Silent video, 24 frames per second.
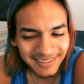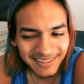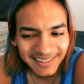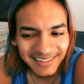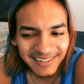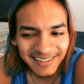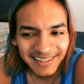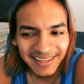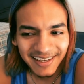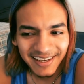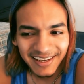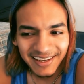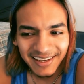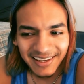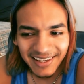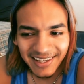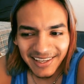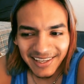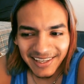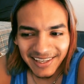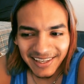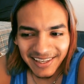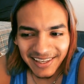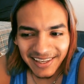
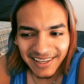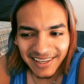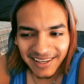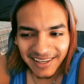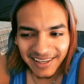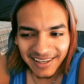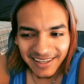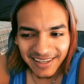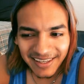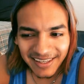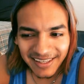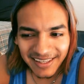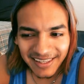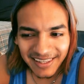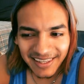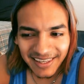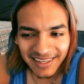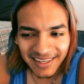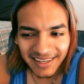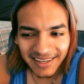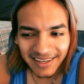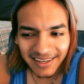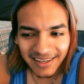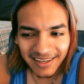
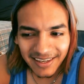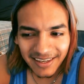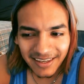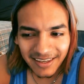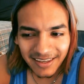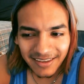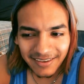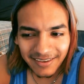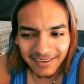(no one is talking)